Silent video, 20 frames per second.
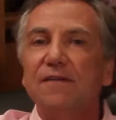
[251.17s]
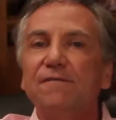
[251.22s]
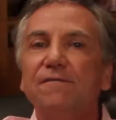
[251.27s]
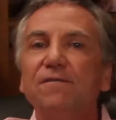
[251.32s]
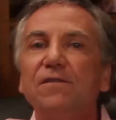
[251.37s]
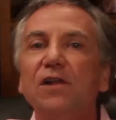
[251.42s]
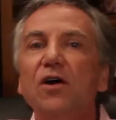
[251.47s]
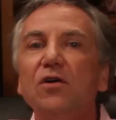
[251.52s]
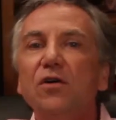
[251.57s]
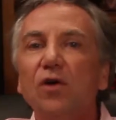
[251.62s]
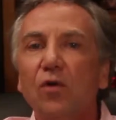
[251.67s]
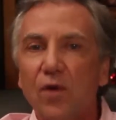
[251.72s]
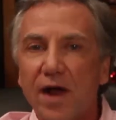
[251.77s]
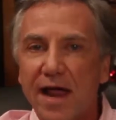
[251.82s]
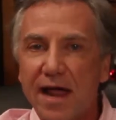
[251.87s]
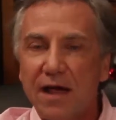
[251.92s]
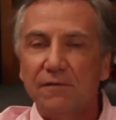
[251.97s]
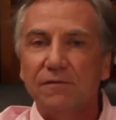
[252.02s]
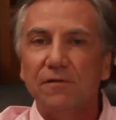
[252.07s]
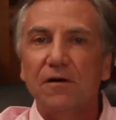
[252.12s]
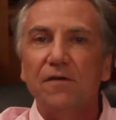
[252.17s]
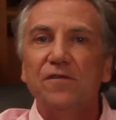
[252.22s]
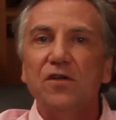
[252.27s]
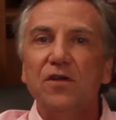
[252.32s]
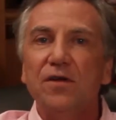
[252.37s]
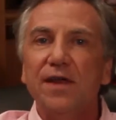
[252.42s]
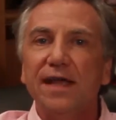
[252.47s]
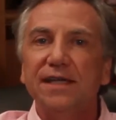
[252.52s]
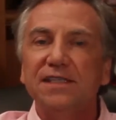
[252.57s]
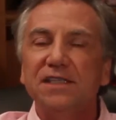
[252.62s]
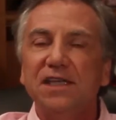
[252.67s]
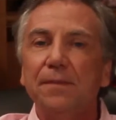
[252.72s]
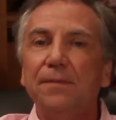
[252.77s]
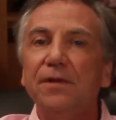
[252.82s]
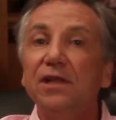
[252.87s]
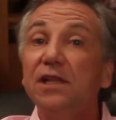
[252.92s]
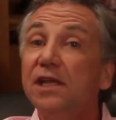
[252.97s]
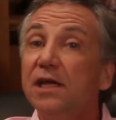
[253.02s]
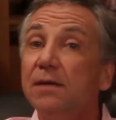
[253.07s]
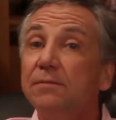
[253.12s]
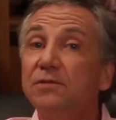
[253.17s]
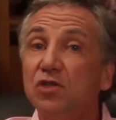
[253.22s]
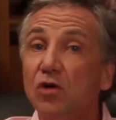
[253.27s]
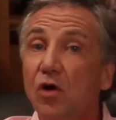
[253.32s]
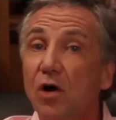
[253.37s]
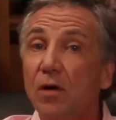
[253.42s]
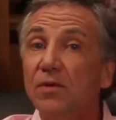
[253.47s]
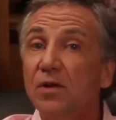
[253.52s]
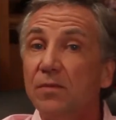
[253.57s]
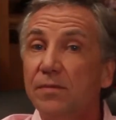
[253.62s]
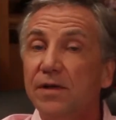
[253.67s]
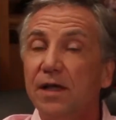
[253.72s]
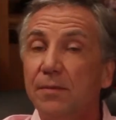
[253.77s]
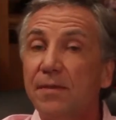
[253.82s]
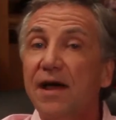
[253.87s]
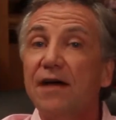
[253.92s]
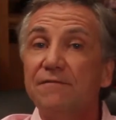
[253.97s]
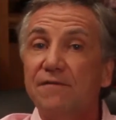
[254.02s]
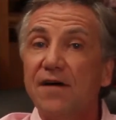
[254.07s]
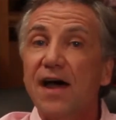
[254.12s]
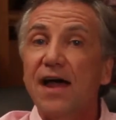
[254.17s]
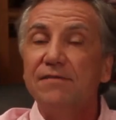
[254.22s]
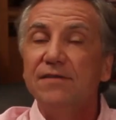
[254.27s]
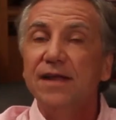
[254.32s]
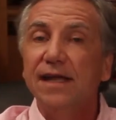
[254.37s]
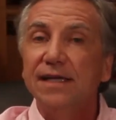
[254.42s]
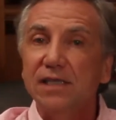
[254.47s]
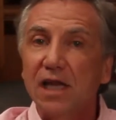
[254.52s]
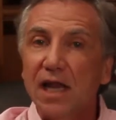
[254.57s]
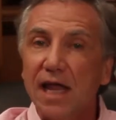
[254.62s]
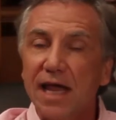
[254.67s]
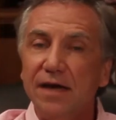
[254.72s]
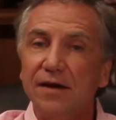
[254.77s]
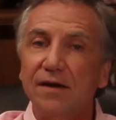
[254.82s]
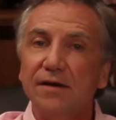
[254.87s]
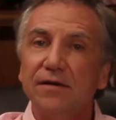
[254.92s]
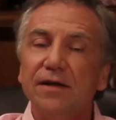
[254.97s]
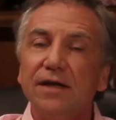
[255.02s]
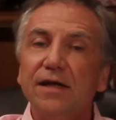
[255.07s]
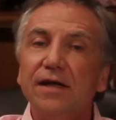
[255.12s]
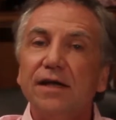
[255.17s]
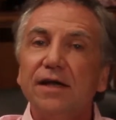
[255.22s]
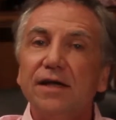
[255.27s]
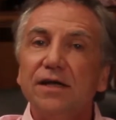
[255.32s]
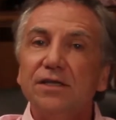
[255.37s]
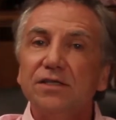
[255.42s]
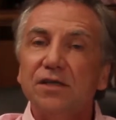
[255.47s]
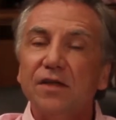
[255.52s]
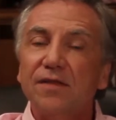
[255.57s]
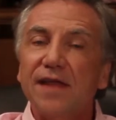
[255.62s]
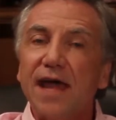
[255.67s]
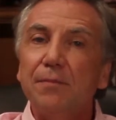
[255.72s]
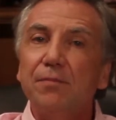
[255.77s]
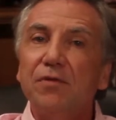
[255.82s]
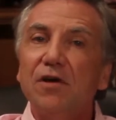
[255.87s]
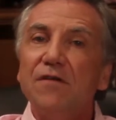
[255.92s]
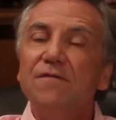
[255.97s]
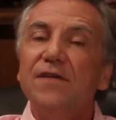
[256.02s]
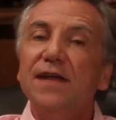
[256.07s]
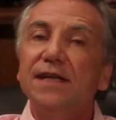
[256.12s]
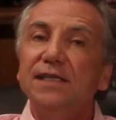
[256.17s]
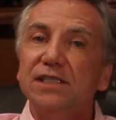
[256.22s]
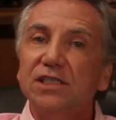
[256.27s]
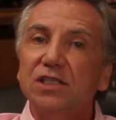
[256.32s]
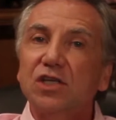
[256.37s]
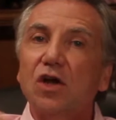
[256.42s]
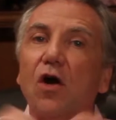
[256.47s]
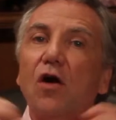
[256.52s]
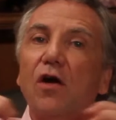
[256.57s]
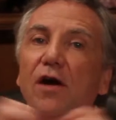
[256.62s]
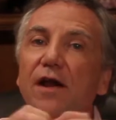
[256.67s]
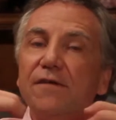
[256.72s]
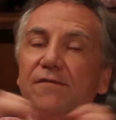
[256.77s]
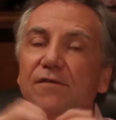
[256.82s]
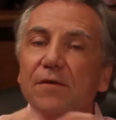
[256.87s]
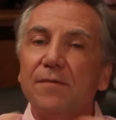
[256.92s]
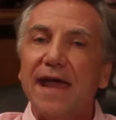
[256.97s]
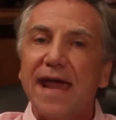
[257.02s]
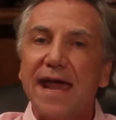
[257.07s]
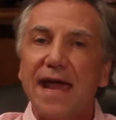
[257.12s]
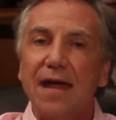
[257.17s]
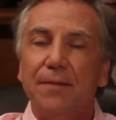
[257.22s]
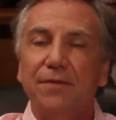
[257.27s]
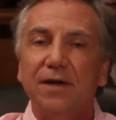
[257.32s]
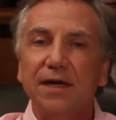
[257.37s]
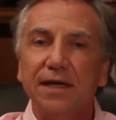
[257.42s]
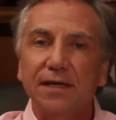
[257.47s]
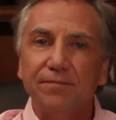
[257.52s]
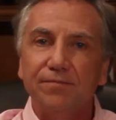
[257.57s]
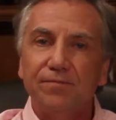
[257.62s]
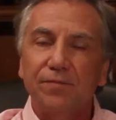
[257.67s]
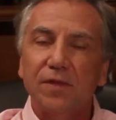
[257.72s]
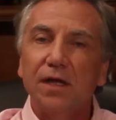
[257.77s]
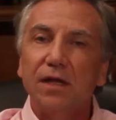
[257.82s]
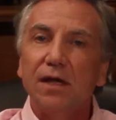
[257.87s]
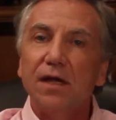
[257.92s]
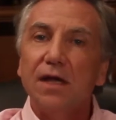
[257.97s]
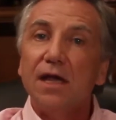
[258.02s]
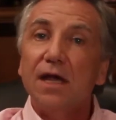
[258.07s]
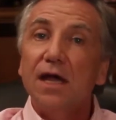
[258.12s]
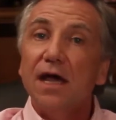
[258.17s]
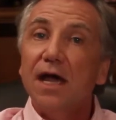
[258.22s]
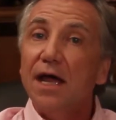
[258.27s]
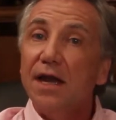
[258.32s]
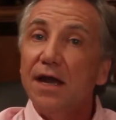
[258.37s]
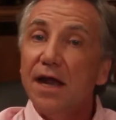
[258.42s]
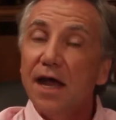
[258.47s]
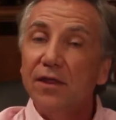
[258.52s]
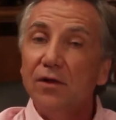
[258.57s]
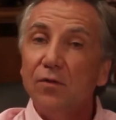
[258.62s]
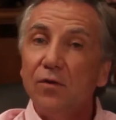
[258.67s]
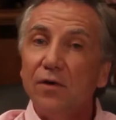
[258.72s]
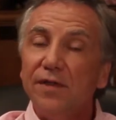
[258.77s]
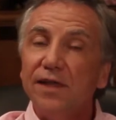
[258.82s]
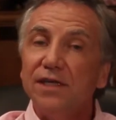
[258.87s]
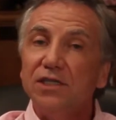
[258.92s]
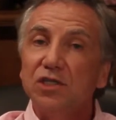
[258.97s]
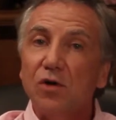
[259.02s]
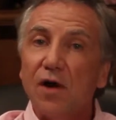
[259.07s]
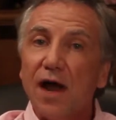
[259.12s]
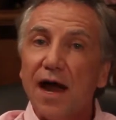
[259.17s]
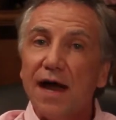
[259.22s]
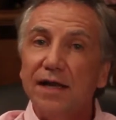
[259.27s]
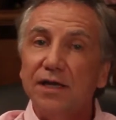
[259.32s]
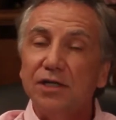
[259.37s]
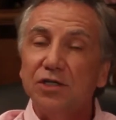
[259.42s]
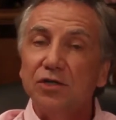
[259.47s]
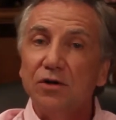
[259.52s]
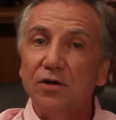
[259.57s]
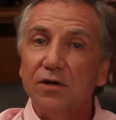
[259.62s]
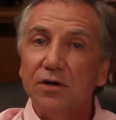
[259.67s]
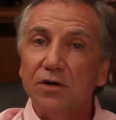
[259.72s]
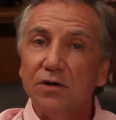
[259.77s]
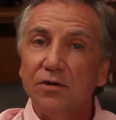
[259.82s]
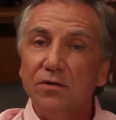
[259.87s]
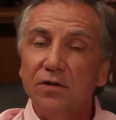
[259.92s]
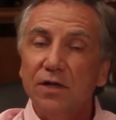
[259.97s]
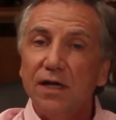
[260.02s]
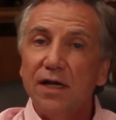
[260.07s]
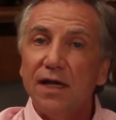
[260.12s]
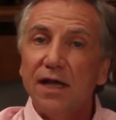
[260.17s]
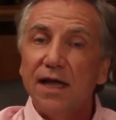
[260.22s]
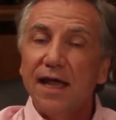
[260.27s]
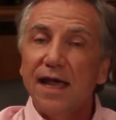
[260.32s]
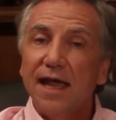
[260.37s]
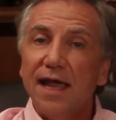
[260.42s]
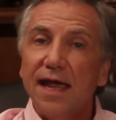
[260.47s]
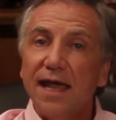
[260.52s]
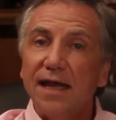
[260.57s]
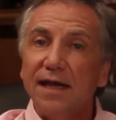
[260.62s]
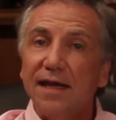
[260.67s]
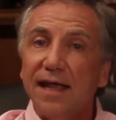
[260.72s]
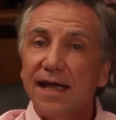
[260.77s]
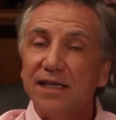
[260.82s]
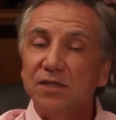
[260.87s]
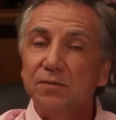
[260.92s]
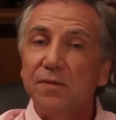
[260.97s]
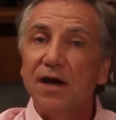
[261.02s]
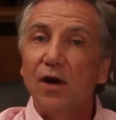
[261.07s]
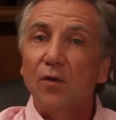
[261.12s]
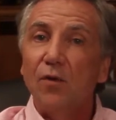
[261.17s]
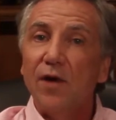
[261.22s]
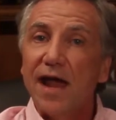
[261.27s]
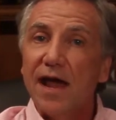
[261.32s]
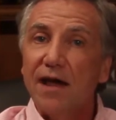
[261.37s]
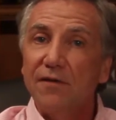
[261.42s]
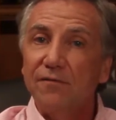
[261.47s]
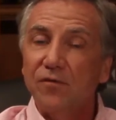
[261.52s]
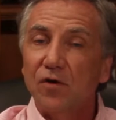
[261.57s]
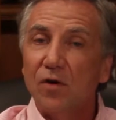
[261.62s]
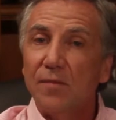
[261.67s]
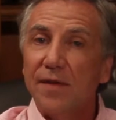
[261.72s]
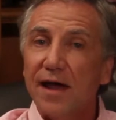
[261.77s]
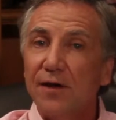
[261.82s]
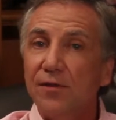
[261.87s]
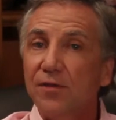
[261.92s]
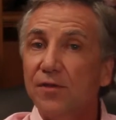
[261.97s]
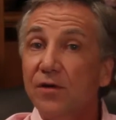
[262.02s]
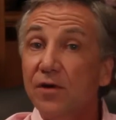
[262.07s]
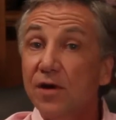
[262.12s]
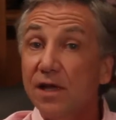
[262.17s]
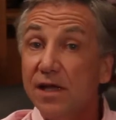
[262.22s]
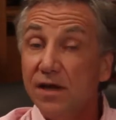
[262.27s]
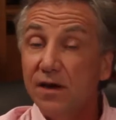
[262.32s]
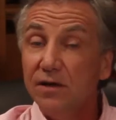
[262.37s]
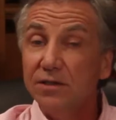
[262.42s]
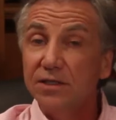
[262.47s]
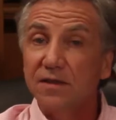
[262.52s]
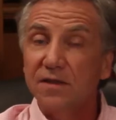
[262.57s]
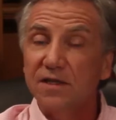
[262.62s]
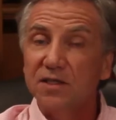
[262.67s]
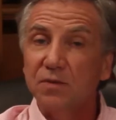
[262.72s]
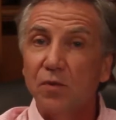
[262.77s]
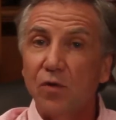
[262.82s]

of float around for a few days, typically absorbed about five days later. So that prevents scarring from happening. Another one that's tried and true and has been around for about 30 years at this